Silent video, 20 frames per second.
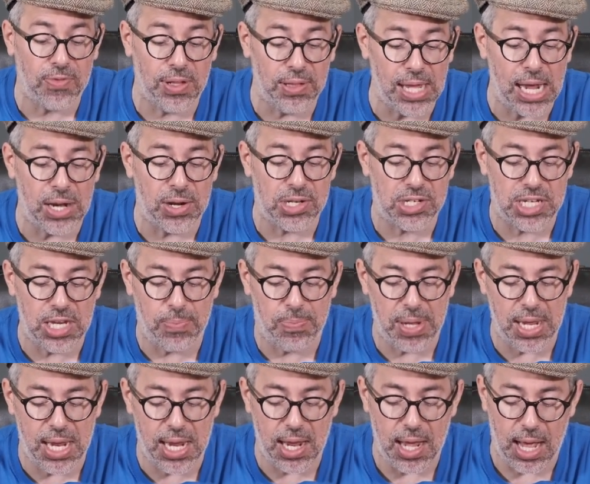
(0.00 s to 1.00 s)
the later
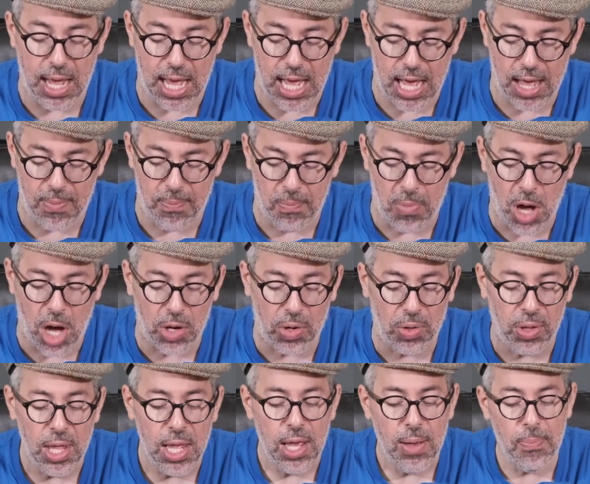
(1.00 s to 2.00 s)
CP model,